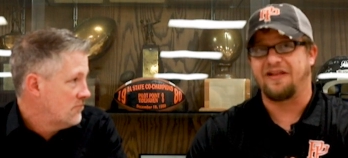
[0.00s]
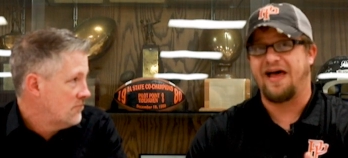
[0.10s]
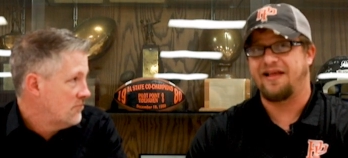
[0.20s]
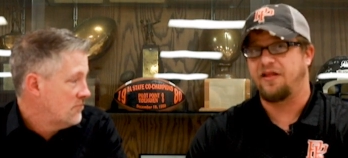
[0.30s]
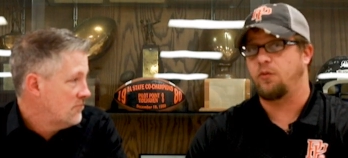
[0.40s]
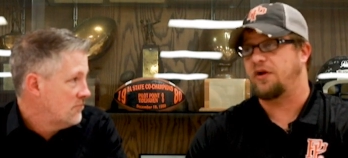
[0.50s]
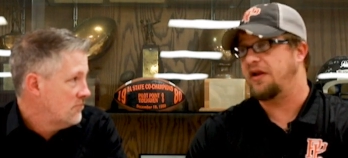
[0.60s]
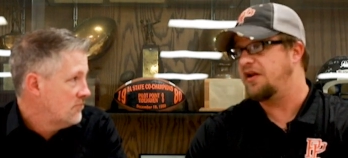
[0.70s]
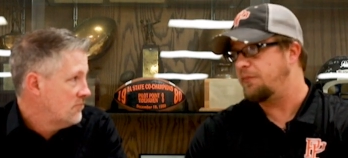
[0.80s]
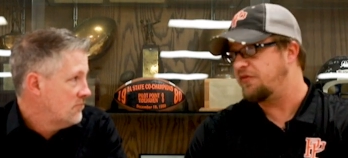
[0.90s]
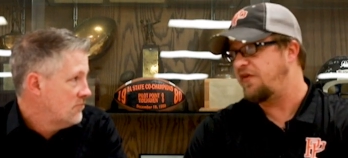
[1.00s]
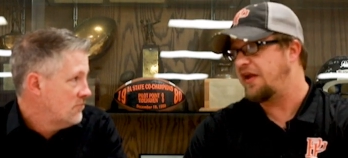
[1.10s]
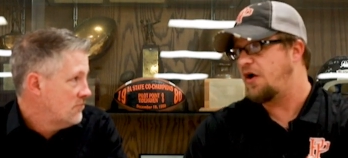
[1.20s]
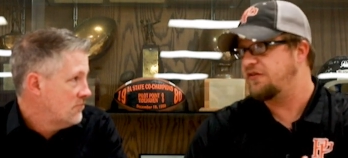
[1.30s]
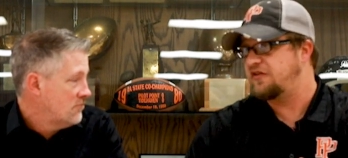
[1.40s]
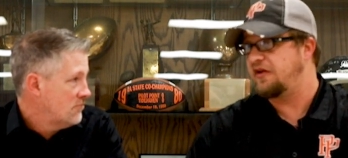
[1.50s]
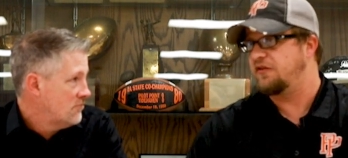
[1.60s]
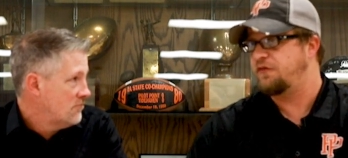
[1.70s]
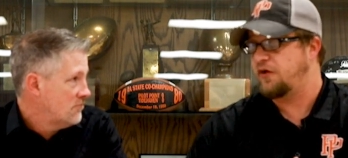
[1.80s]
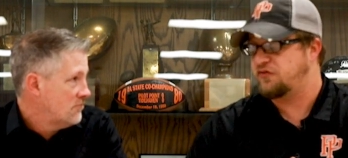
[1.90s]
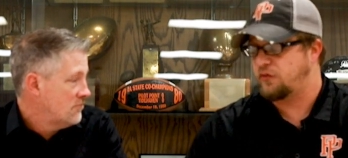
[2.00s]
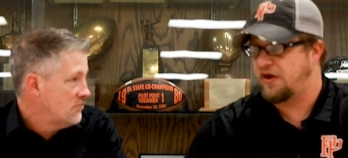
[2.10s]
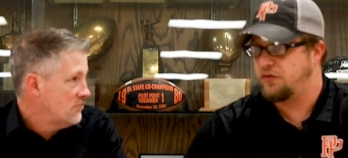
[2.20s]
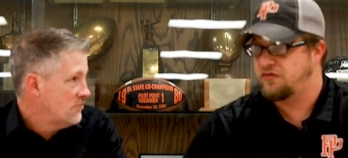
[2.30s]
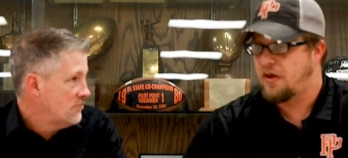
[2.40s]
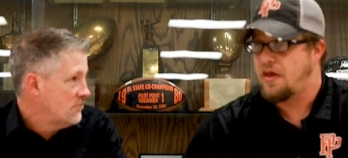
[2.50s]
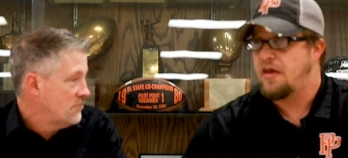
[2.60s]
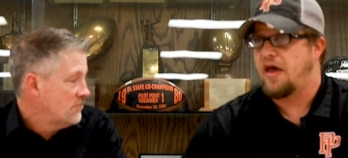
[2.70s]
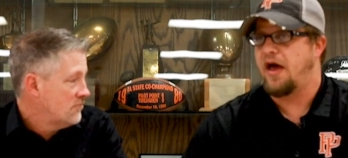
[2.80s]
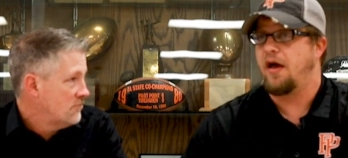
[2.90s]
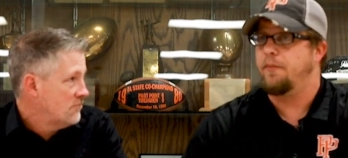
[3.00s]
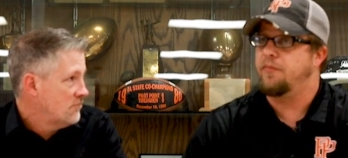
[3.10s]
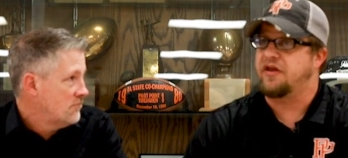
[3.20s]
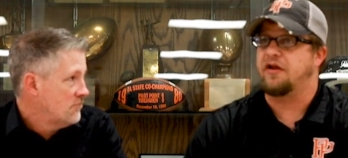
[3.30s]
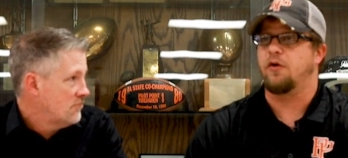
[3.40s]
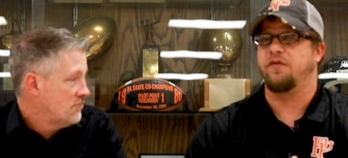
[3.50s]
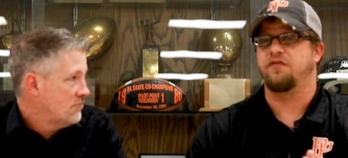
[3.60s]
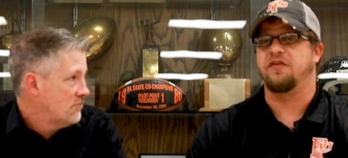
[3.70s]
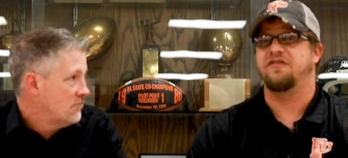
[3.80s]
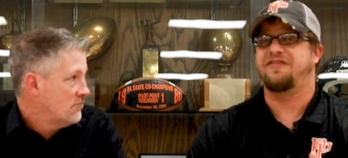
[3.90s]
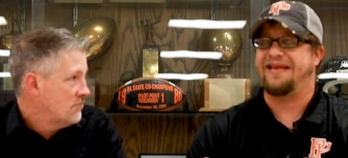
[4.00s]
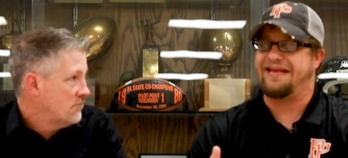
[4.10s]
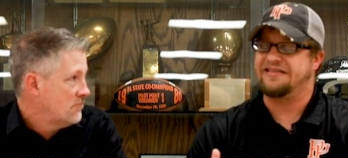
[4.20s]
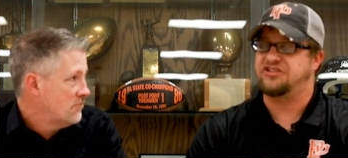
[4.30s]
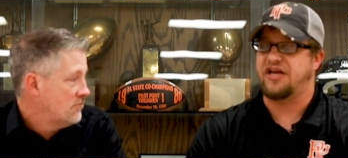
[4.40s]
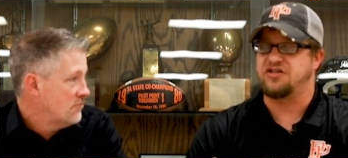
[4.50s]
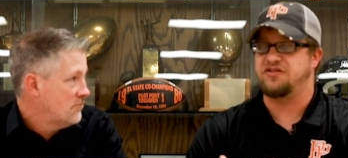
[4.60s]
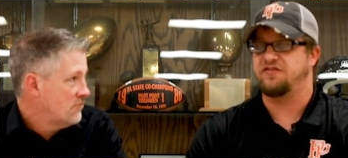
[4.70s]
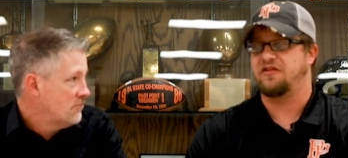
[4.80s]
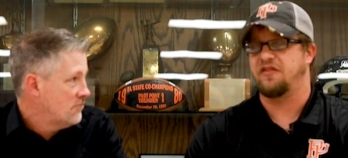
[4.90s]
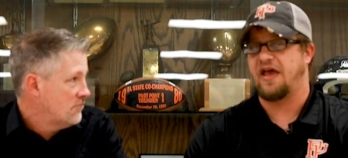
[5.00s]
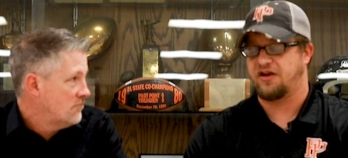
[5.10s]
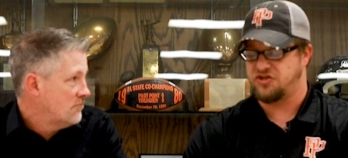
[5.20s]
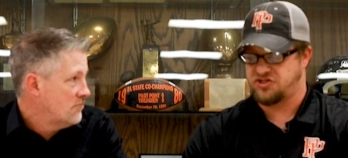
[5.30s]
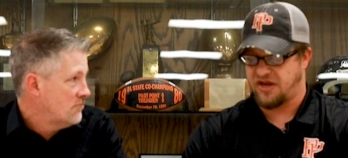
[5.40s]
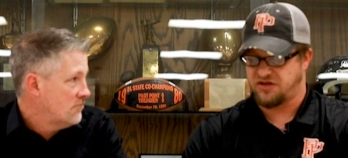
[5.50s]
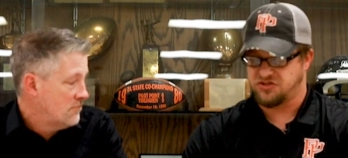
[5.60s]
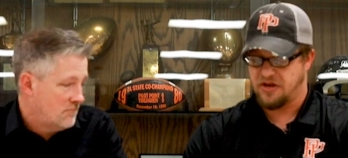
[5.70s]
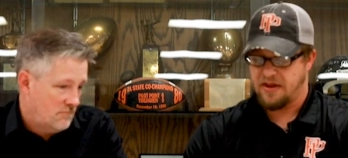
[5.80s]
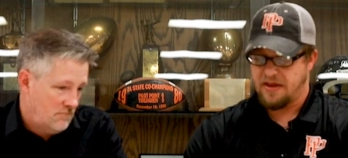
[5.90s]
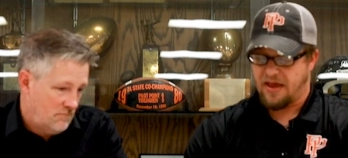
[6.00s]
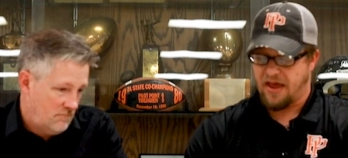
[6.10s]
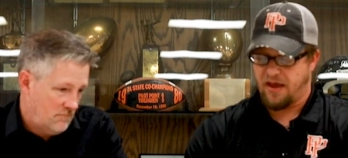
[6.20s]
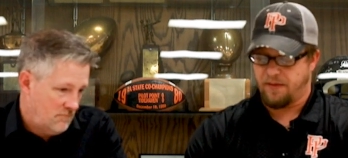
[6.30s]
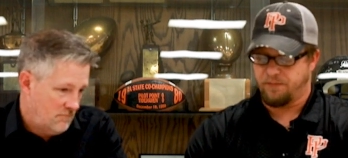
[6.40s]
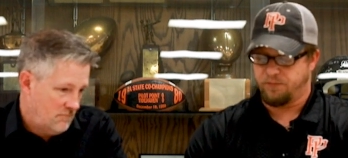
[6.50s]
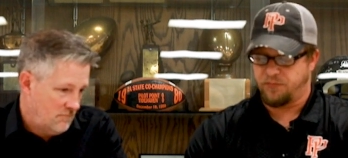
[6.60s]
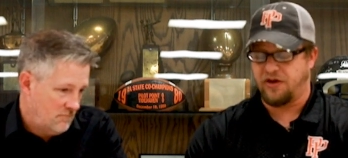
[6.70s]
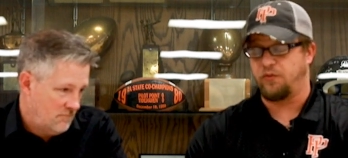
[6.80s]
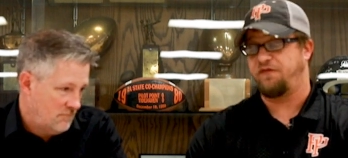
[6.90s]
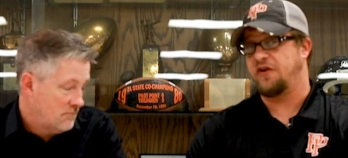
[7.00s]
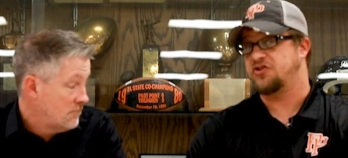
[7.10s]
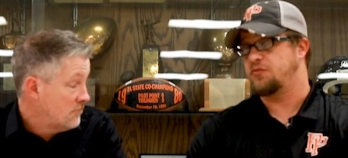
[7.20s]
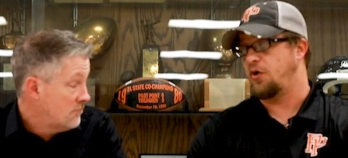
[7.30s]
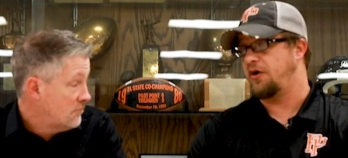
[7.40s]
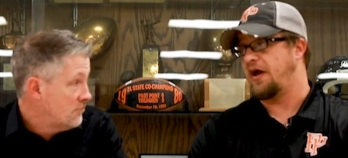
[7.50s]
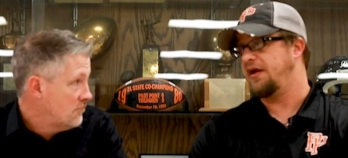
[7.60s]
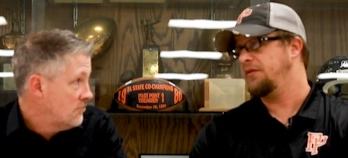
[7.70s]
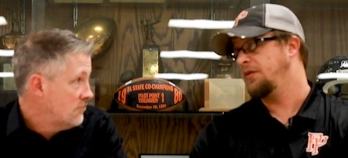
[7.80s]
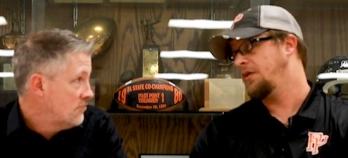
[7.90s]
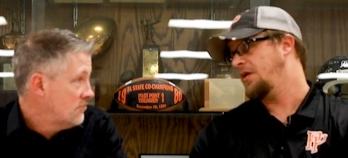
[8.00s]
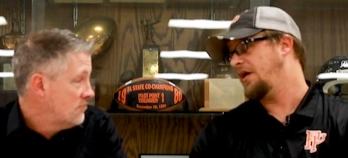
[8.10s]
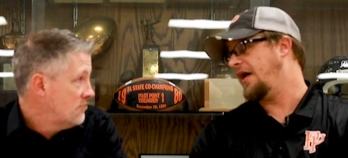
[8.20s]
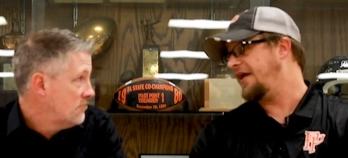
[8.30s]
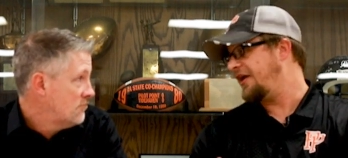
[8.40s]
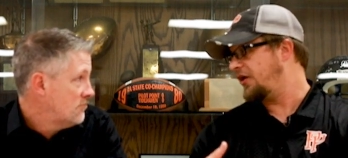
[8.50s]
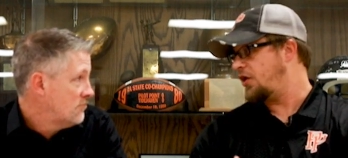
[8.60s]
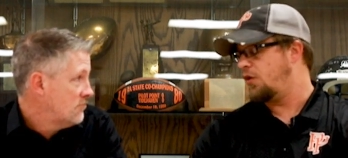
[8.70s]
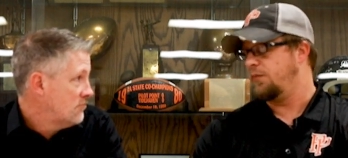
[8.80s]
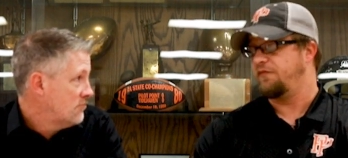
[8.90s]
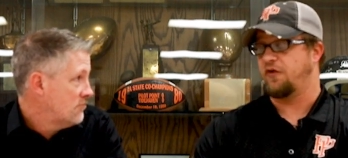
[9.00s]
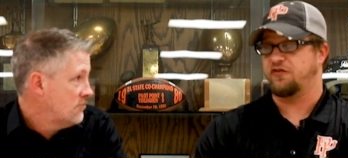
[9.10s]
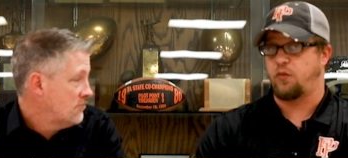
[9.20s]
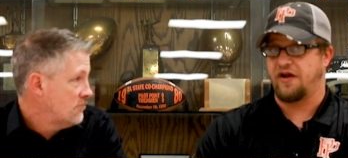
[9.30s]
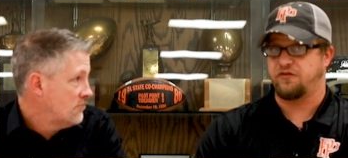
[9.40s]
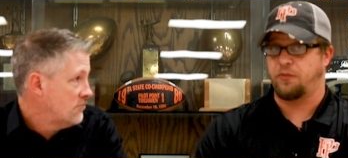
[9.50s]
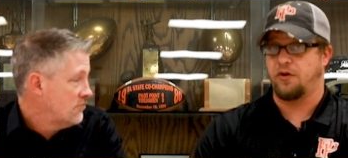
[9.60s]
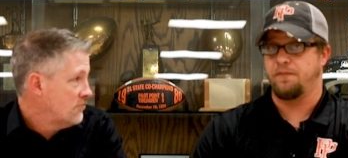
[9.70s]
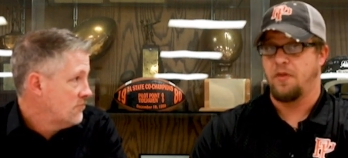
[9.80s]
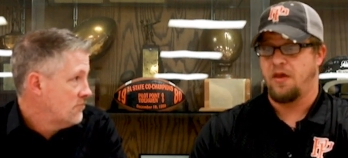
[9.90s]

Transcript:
Speaker 1: likely, we're going to end up with Van Alstyne in the first round. Um, but you know, if the seating changes, then that could change. Um, but we finish tomorrow night uh, here at home first Whitesboro.